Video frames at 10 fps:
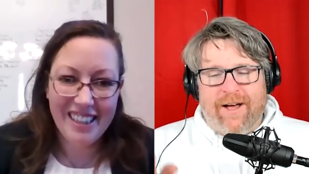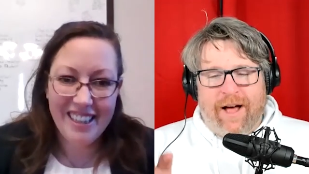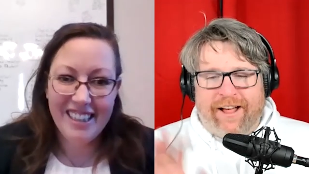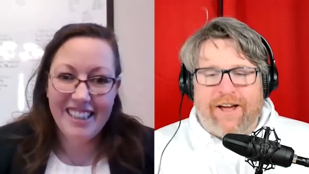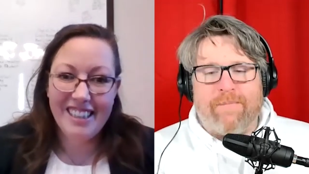
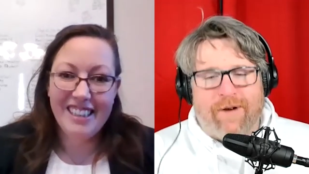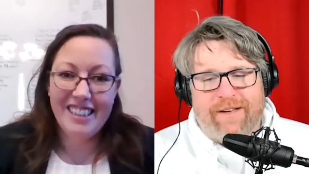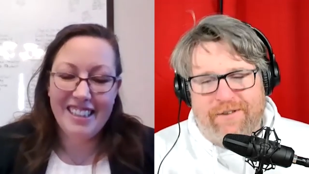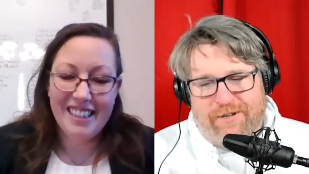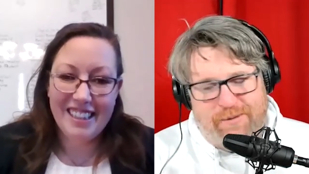Speaker 1: I got a
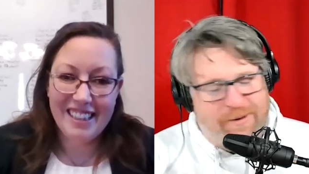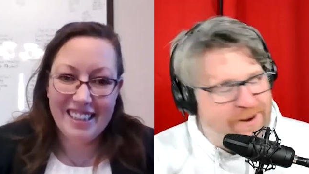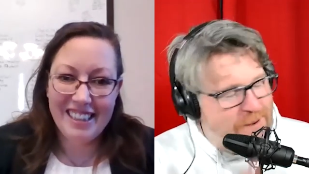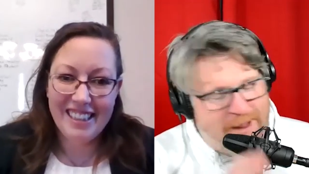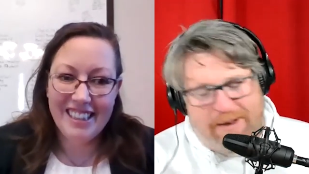private tour.
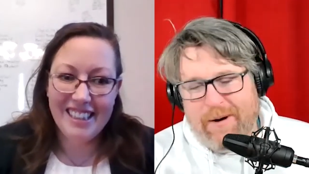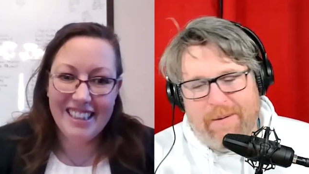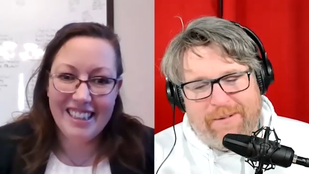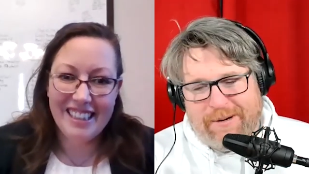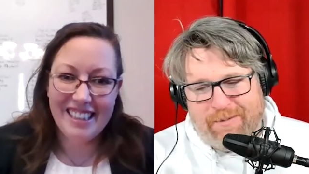I know
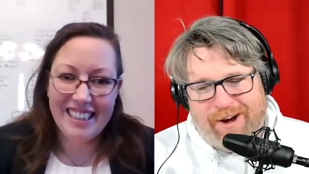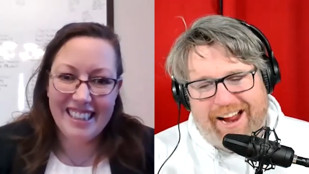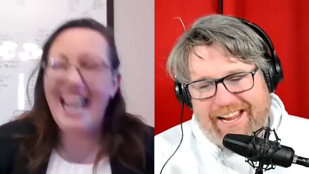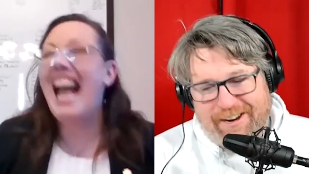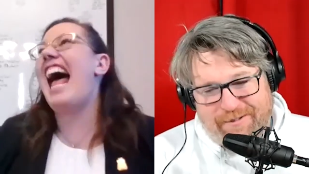I'm going to
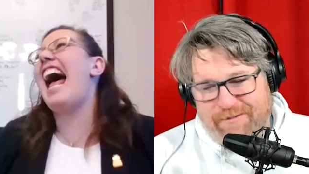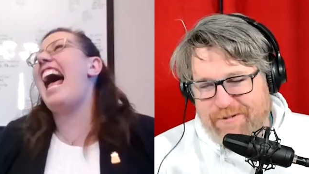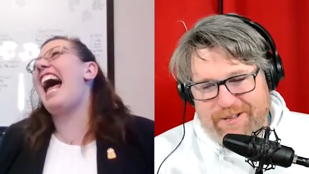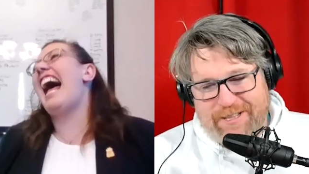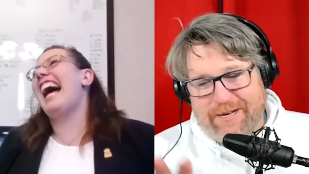brag here
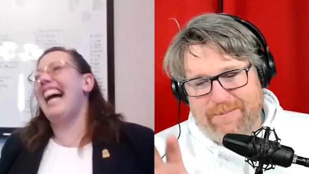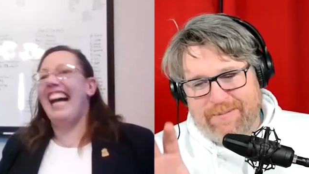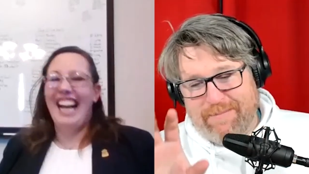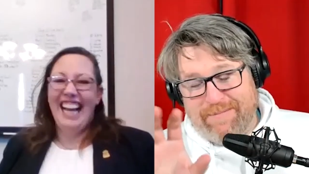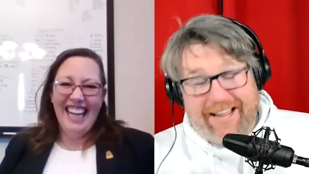for a little
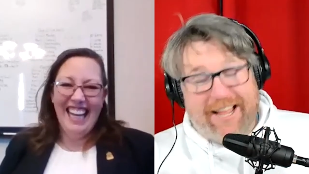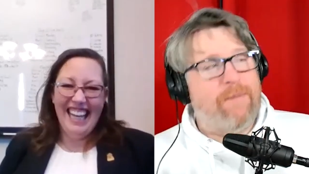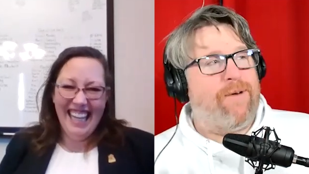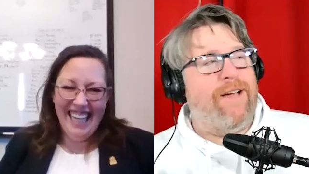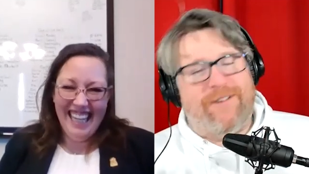bit, but I got a
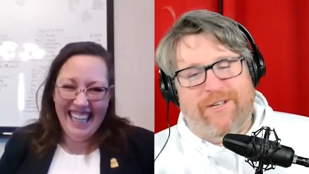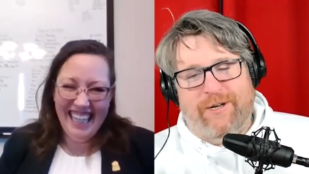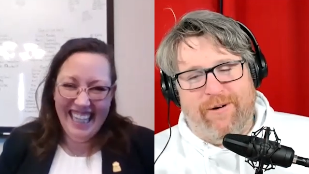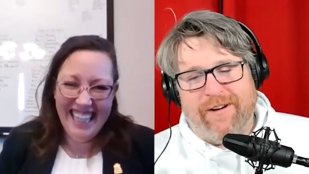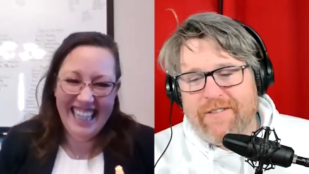private
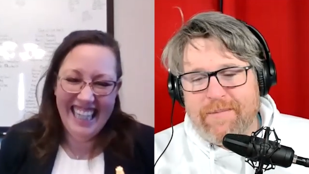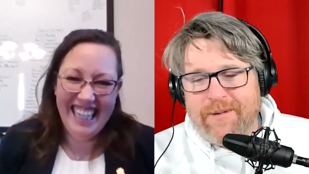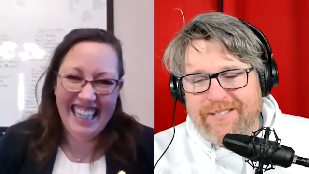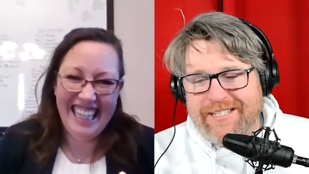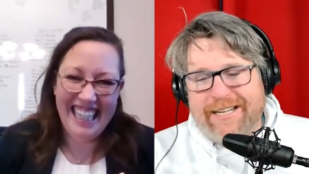tour of the
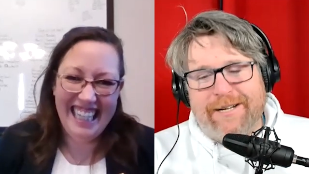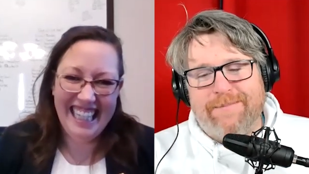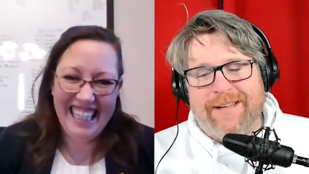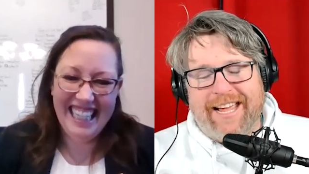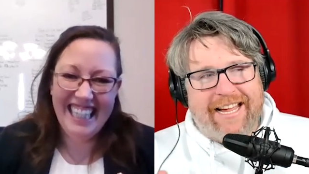
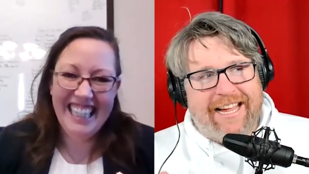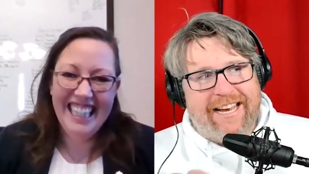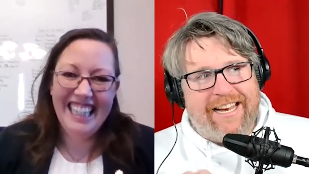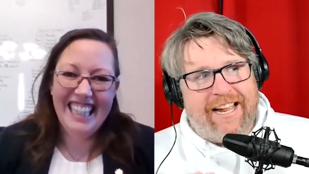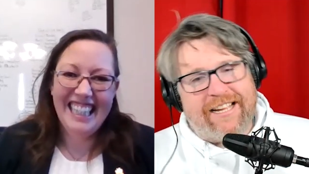museum.
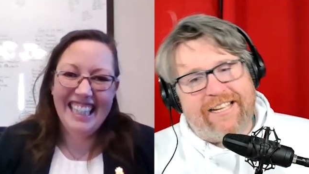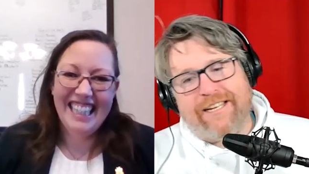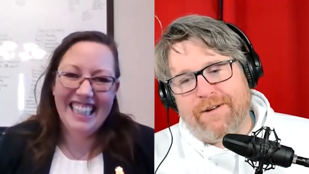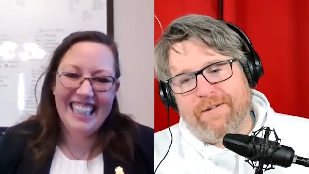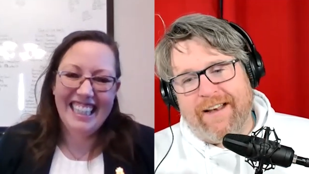And I can
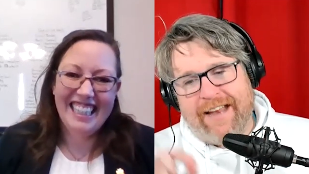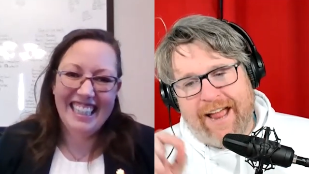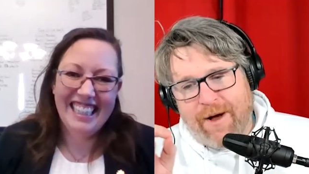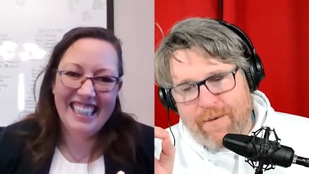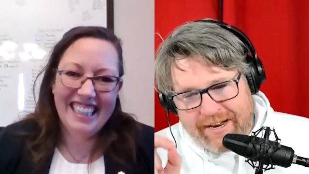tell you right
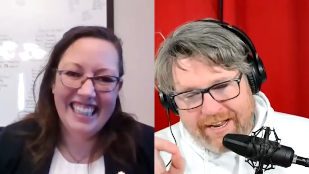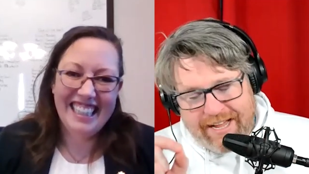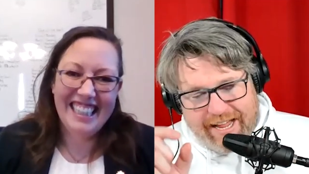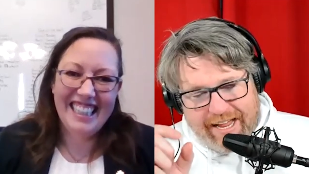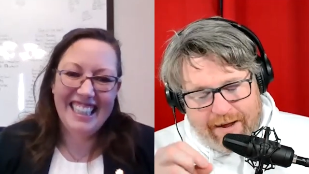now,
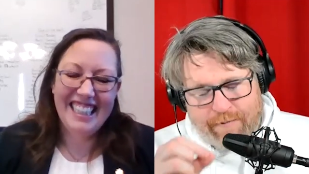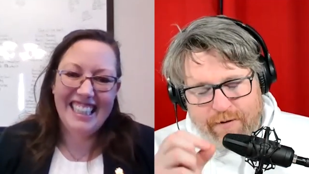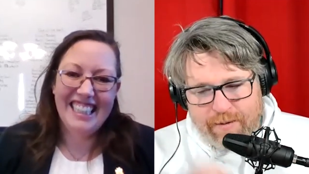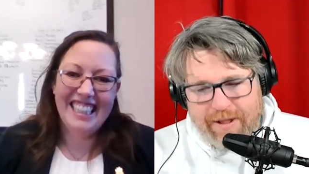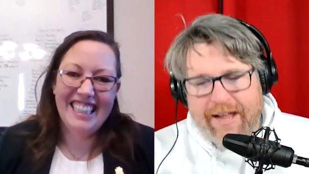if
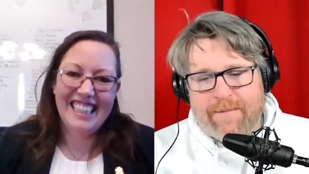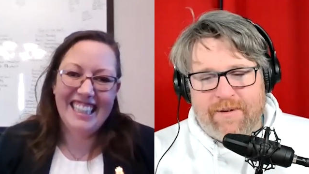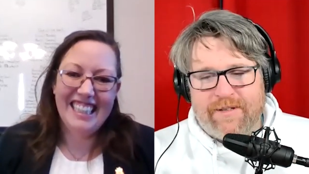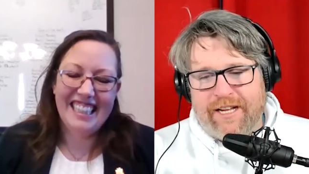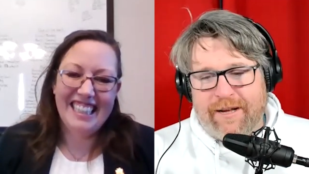you like
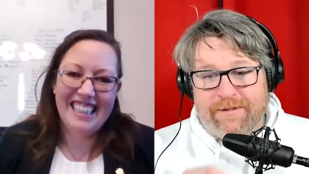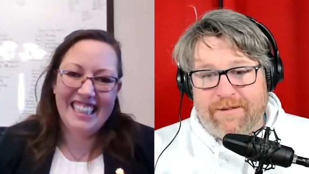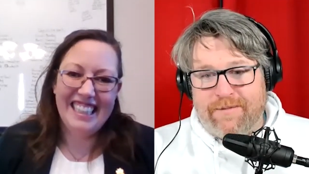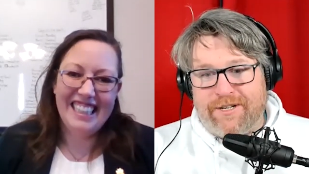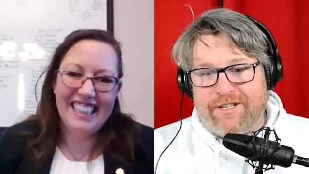museums
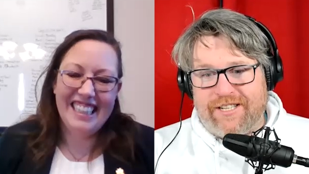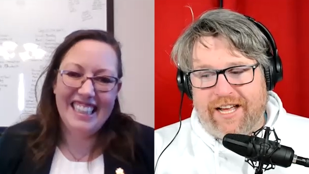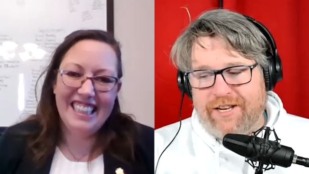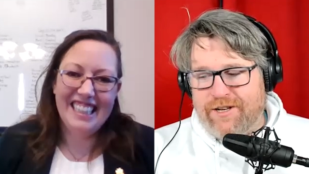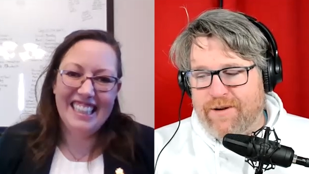as much as
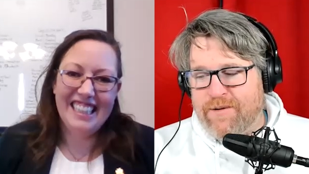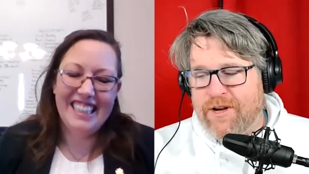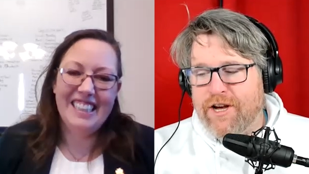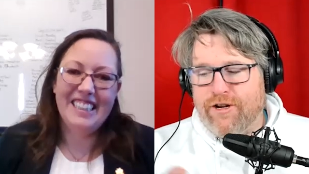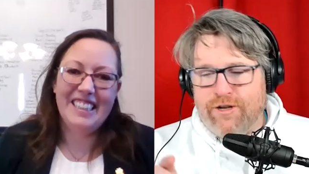I do,
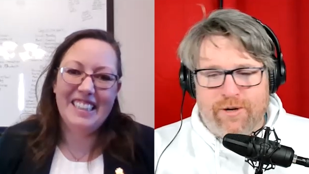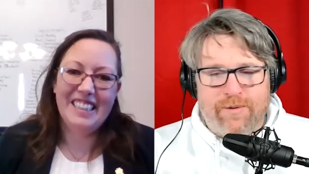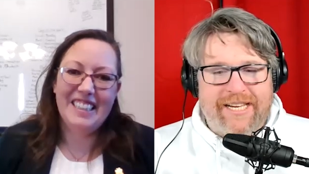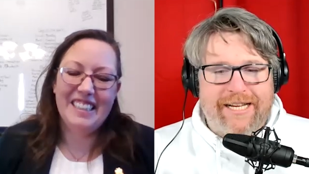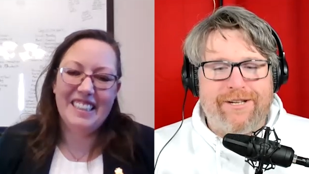you
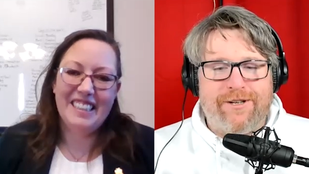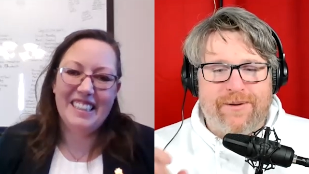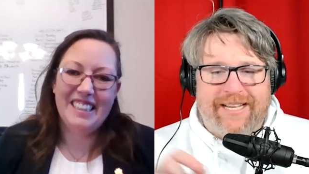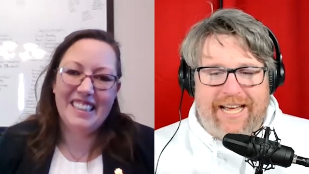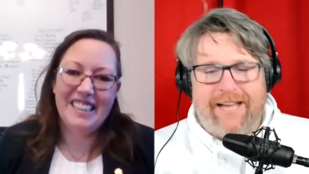need to
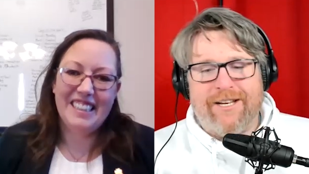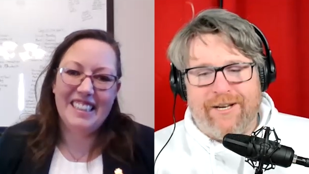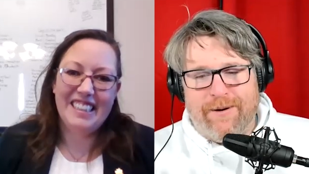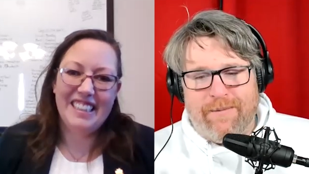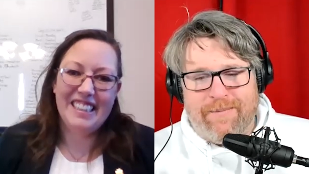get
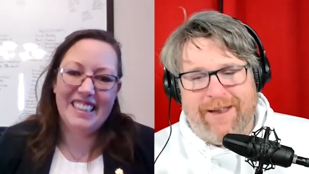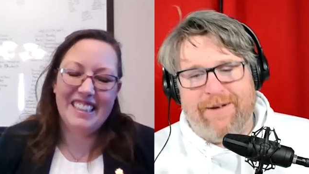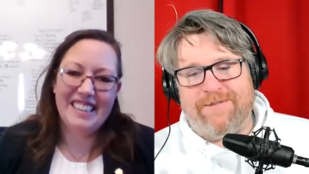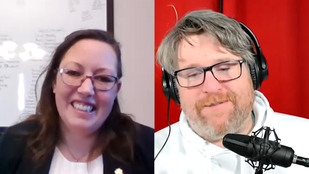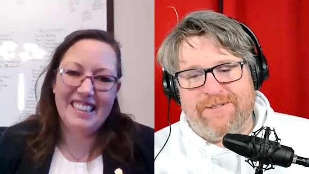to
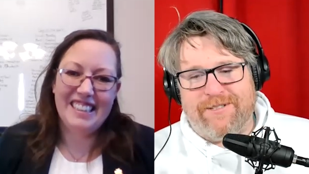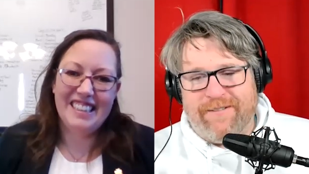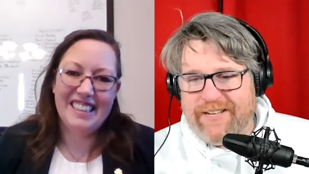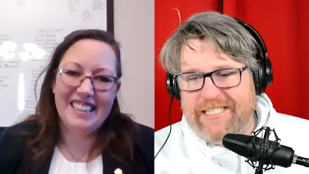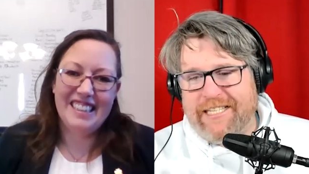Penhold to
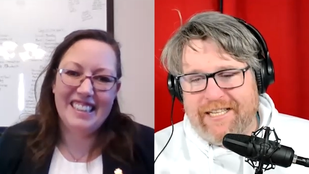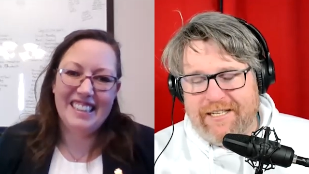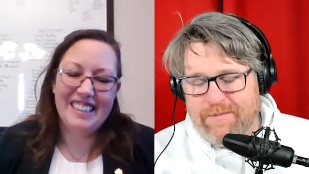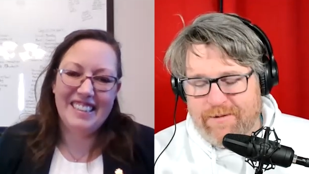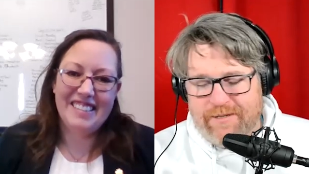visit
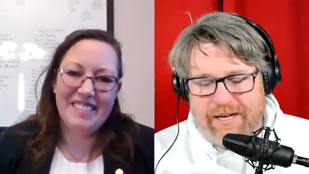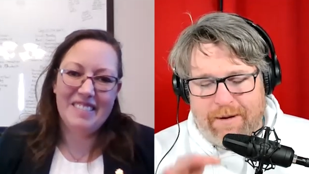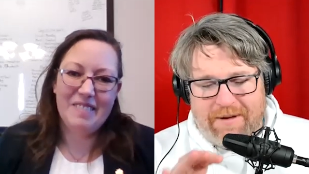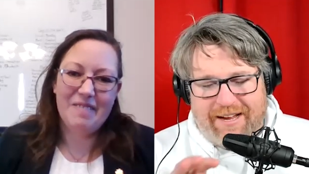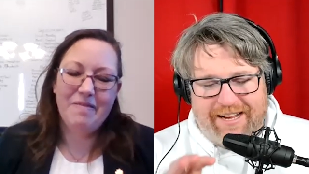this
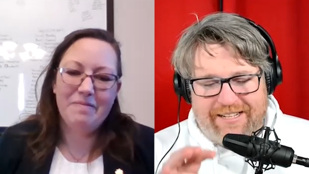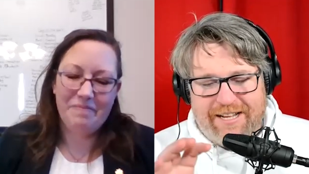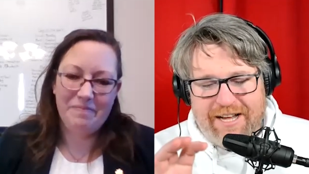museum because